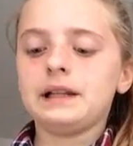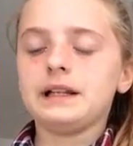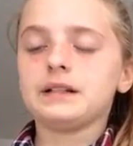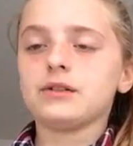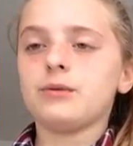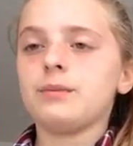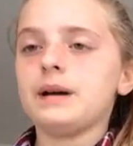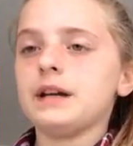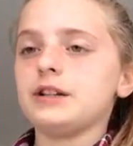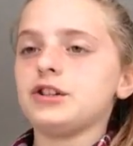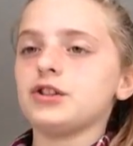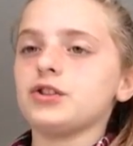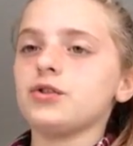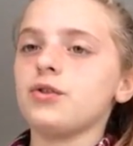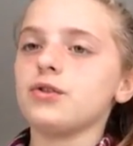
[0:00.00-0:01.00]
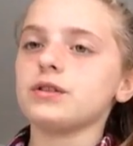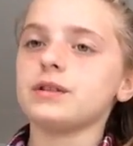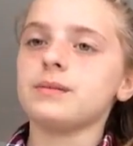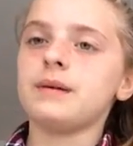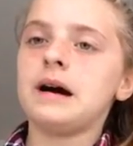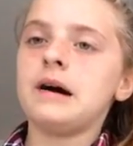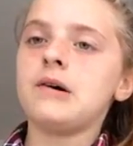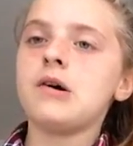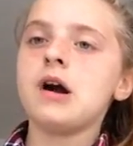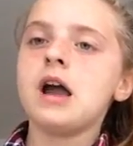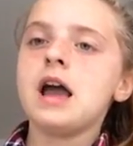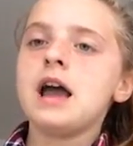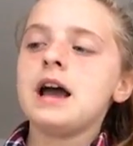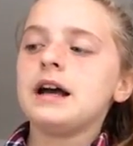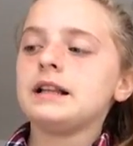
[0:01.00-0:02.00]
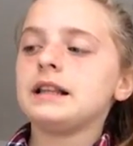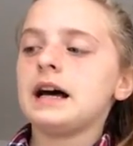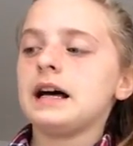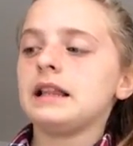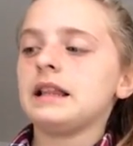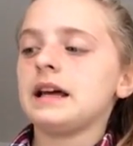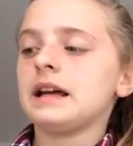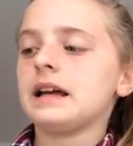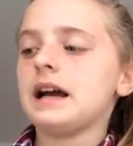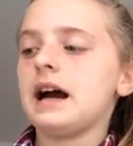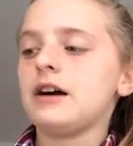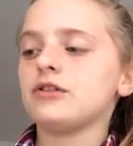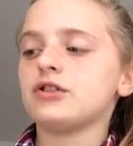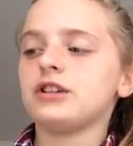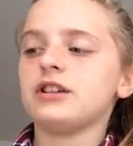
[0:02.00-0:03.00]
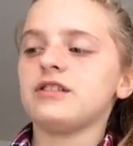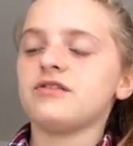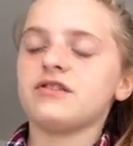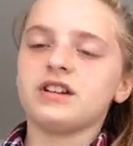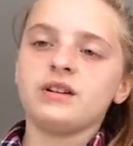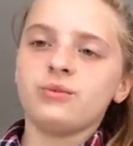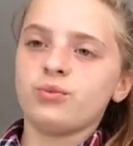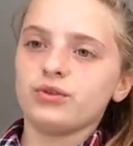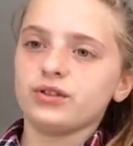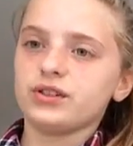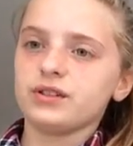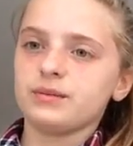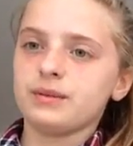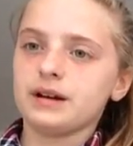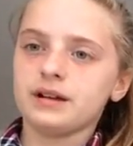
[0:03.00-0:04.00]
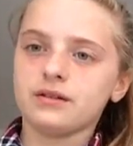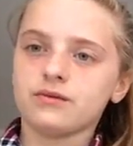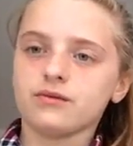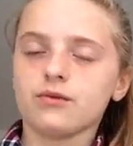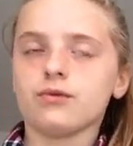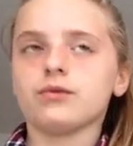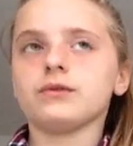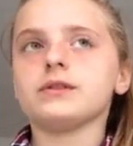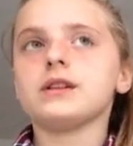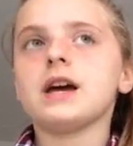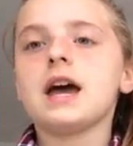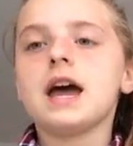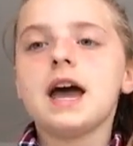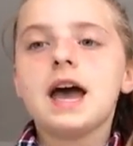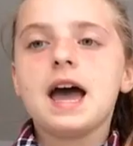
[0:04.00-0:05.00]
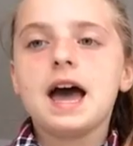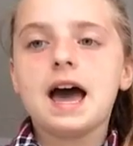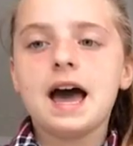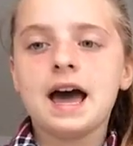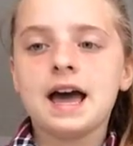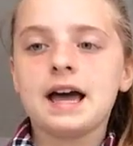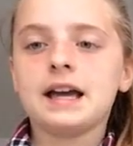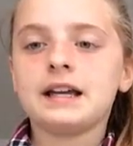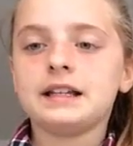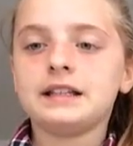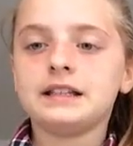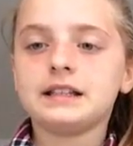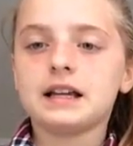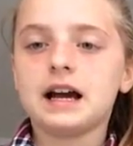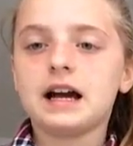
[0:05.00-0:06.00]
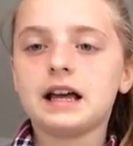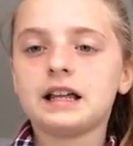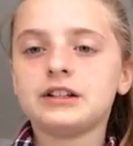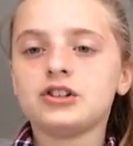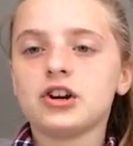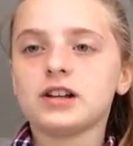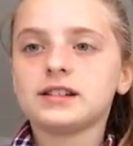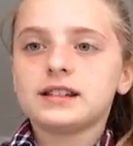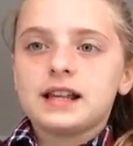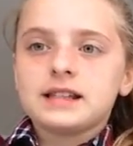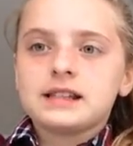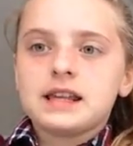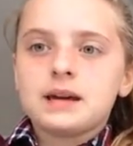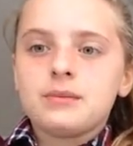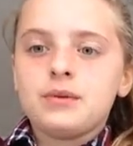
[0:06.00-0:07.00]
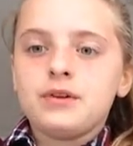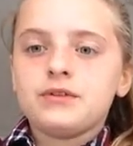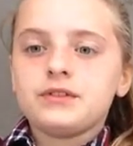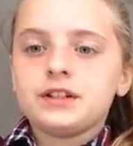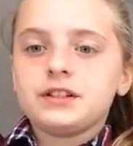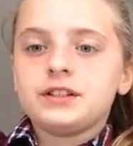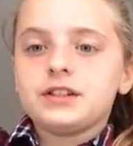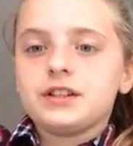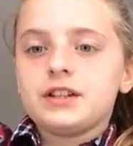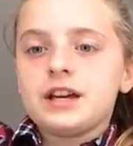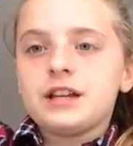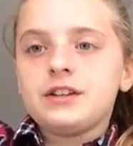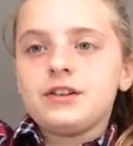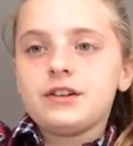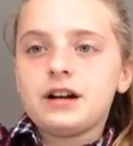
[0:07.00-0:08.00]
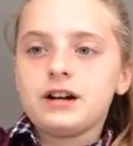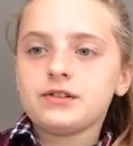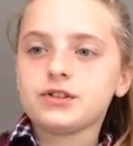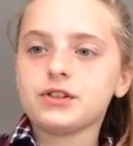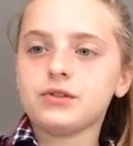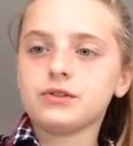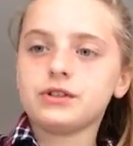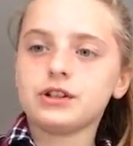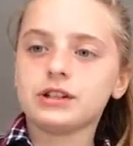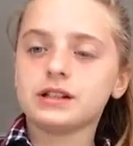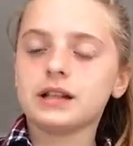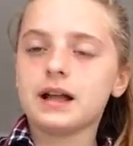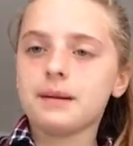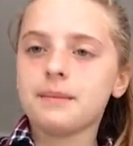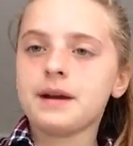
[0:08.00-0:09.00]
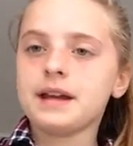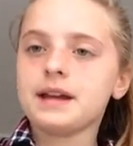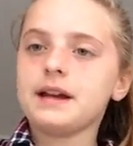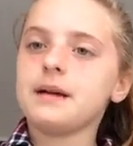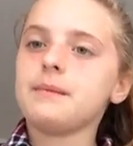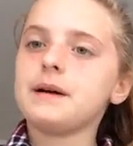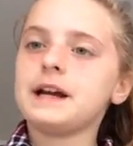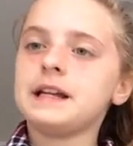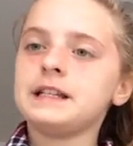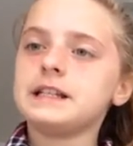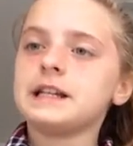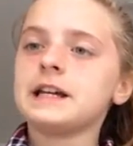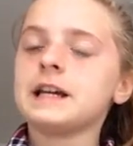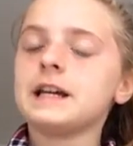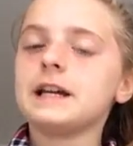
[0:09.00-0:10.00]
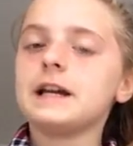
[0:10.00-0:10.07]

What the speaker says: little bit just talked about that, like how she didn't really want to obey the rules, and just as they moved into their new house, she was just like making a painting.